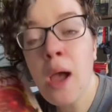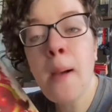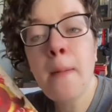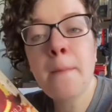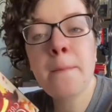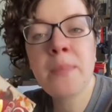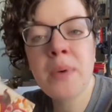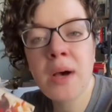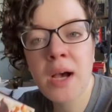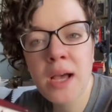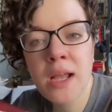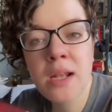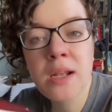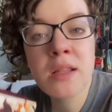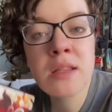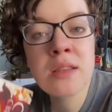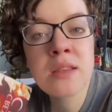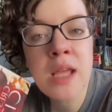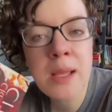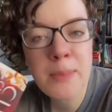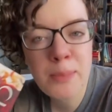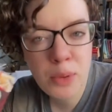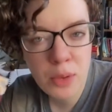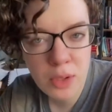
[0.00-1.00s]
but
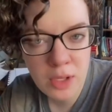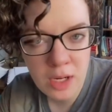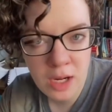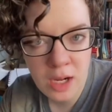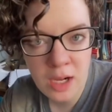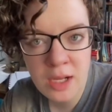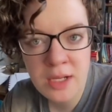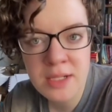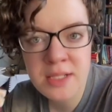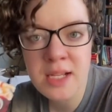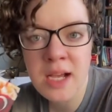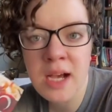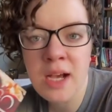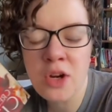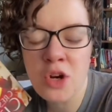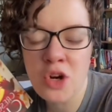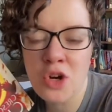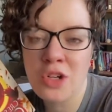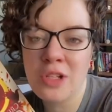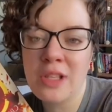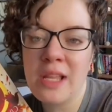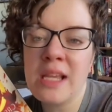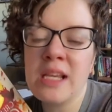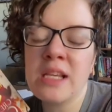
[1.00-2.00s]
they put Hunt on
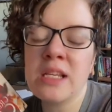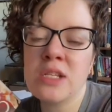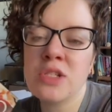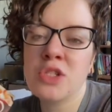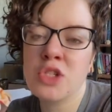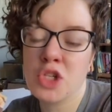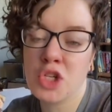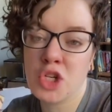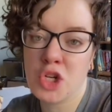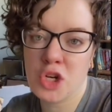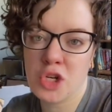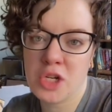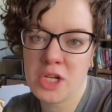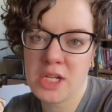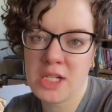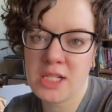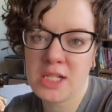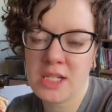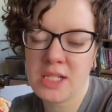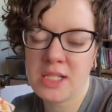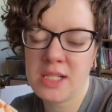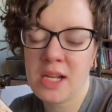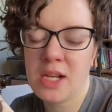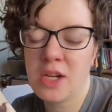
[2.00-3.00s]
her like security
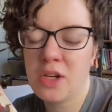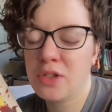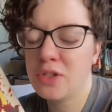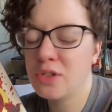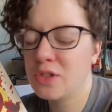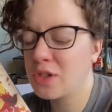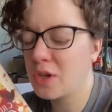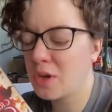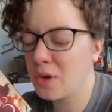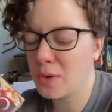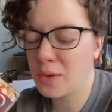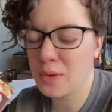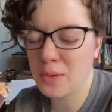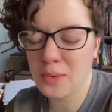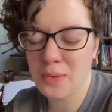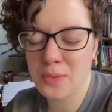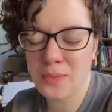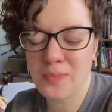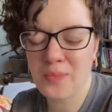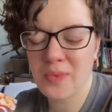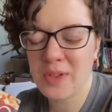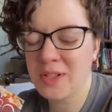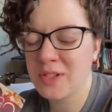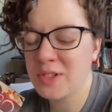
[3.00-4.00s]
detail, so
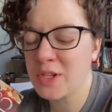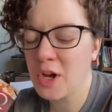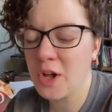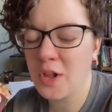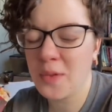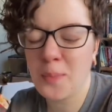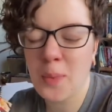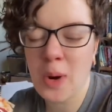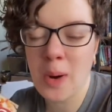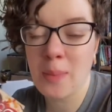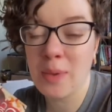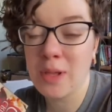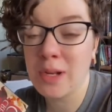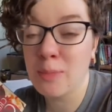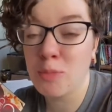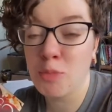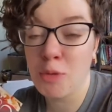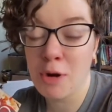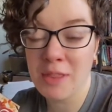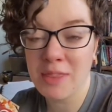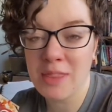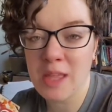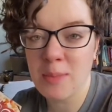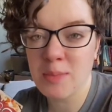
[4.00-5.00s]
it's all probably to
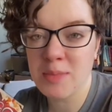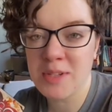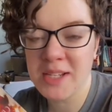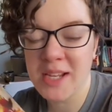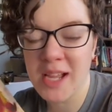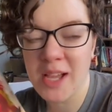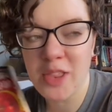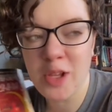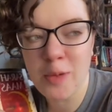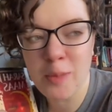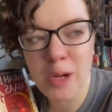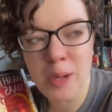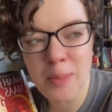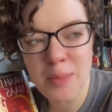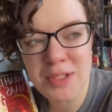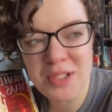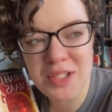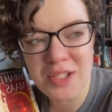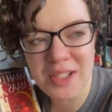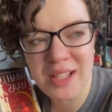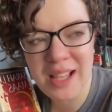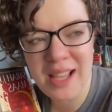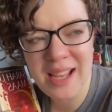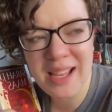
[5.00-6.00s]
bring them together. But I'm
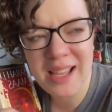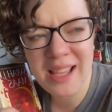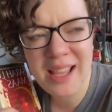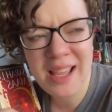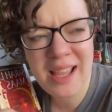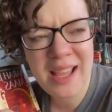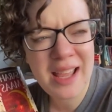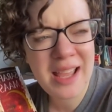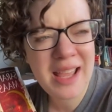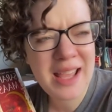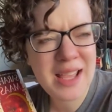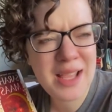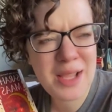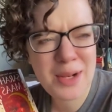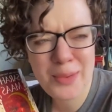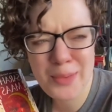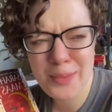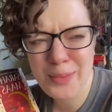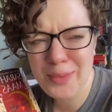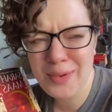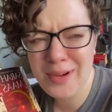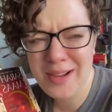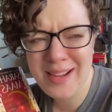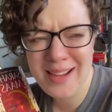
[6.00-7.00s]
still like,
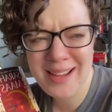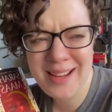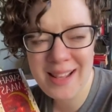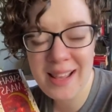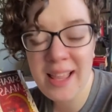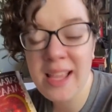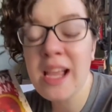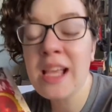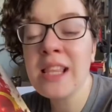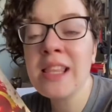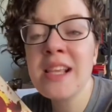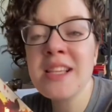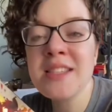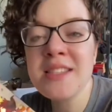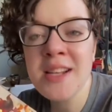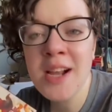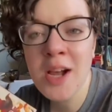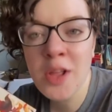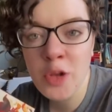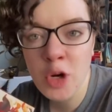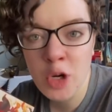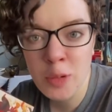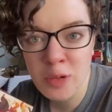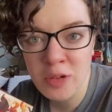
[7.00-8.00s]
in what? Like at least in
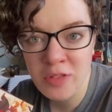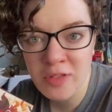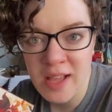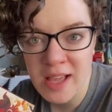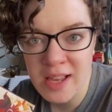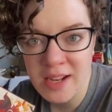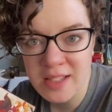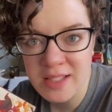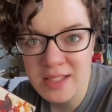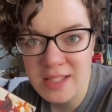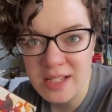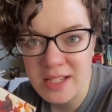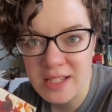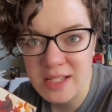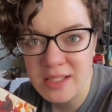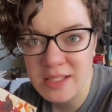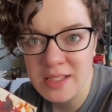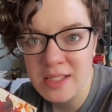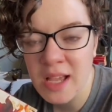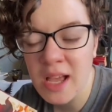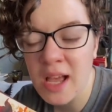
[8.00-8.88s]
other urban fantasies,